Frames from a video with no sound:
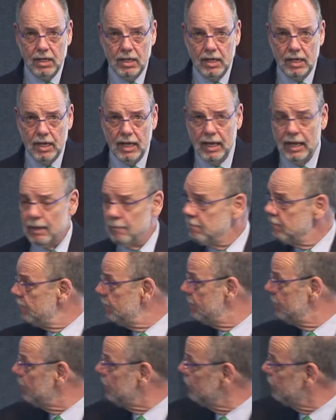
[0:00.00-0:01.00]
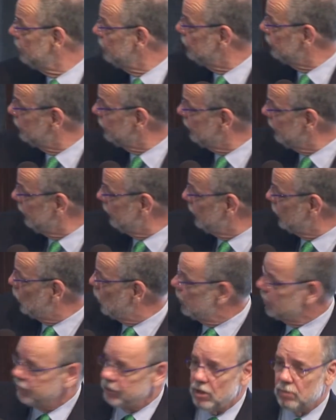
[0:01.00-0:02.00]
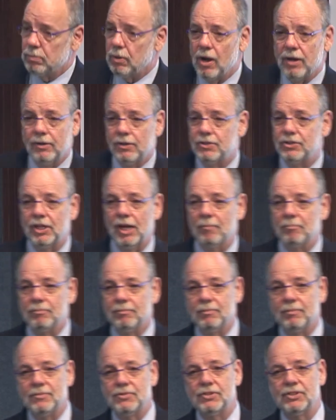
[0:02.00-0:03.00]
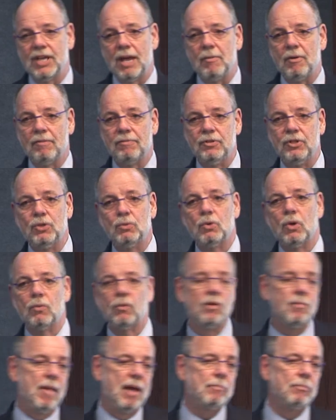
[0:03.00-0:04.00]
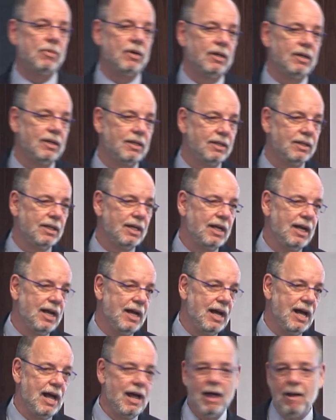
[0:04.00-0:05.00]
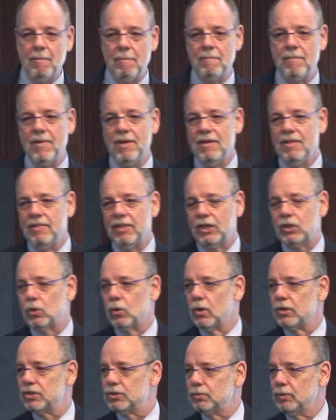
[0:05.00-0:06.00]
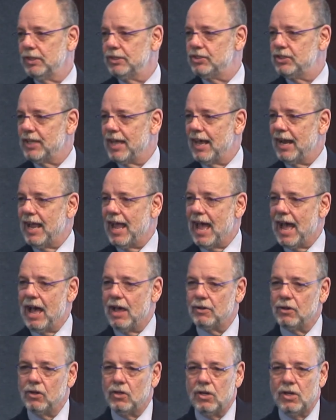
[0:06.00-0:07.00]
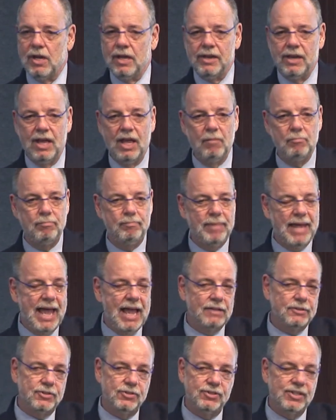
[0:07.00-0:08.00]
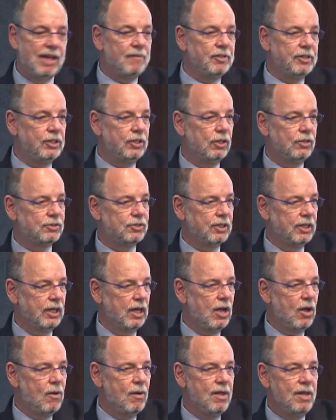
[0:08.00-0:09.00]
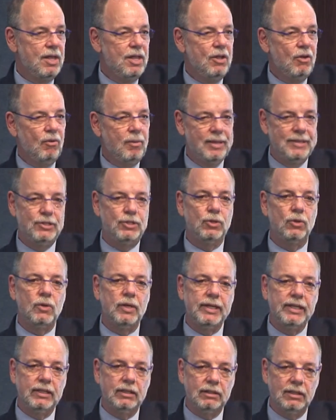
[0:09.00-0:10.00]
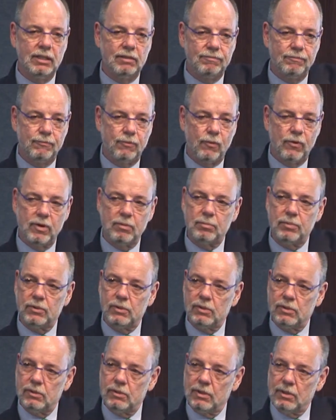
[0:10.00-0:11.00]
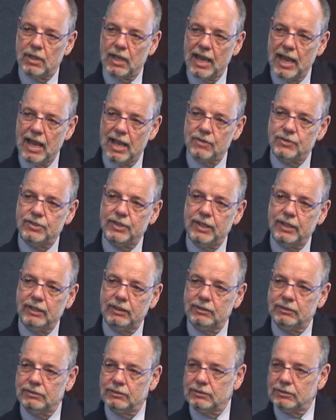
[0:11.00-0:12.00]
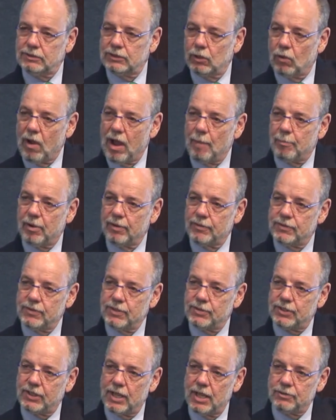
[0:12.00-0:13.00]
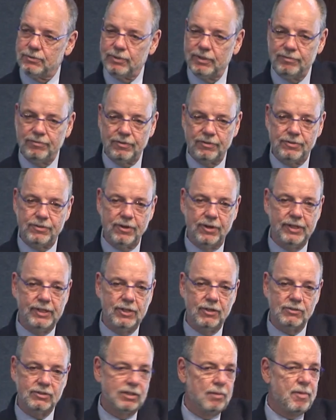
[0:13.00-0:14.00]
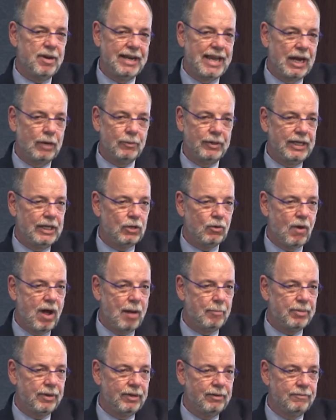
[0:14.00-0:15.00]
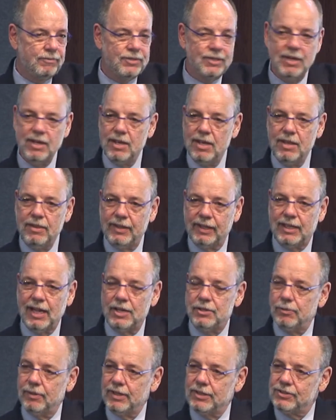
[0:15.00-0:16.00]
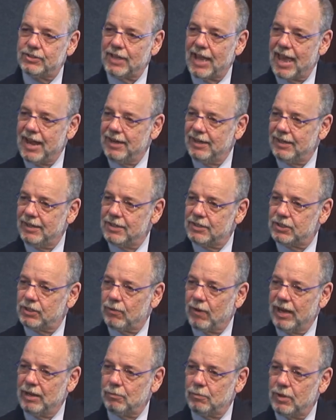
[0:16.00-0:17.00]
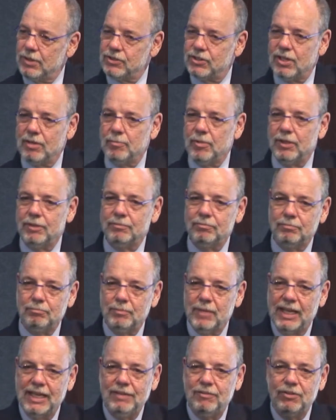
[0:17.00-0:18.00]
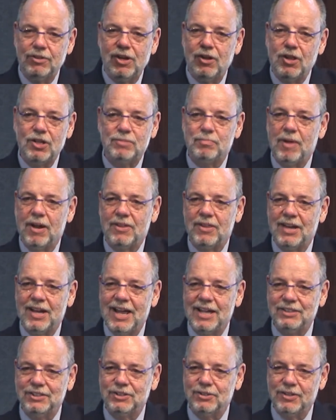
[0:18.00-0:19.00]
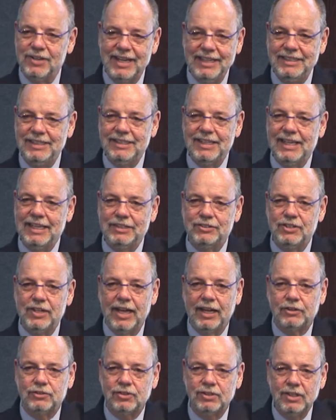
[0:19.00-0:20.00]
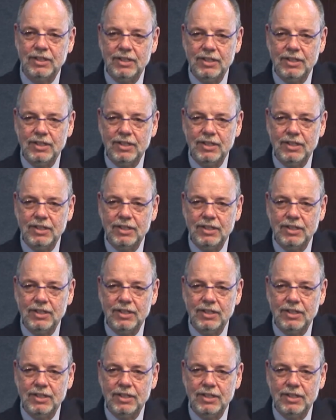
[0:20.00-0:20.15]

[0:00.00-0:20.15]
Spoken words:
Cornerstone Partnership. Some of you will remember the course we set out on about 7 years ago. We've been doing affordable housing cooperatives in this country for 30 years, limited equity cooperatives. The country decided in its great wisdom, and many of you know this better than I do, in 1986